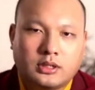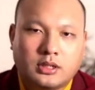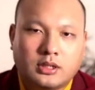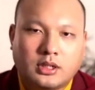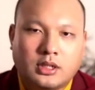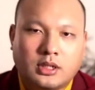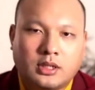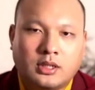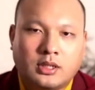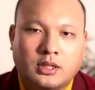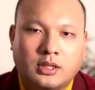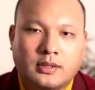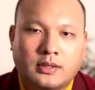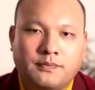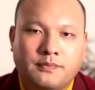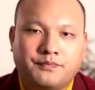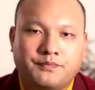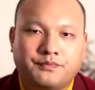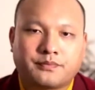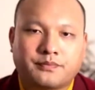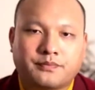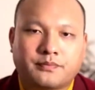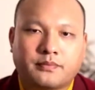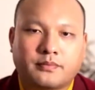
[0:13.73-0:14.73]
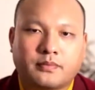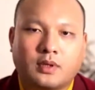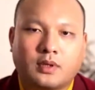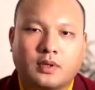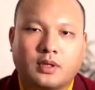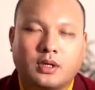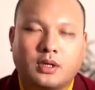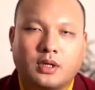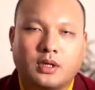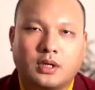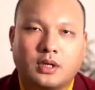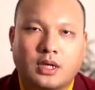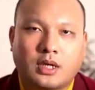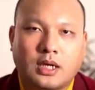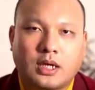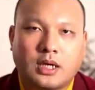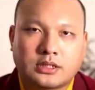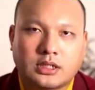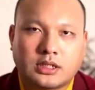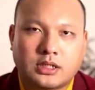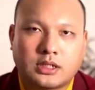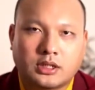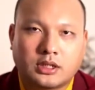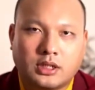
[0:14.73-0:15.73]
to wish you all a
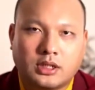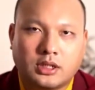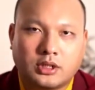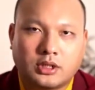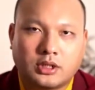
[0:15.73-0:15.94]
Taishdelek.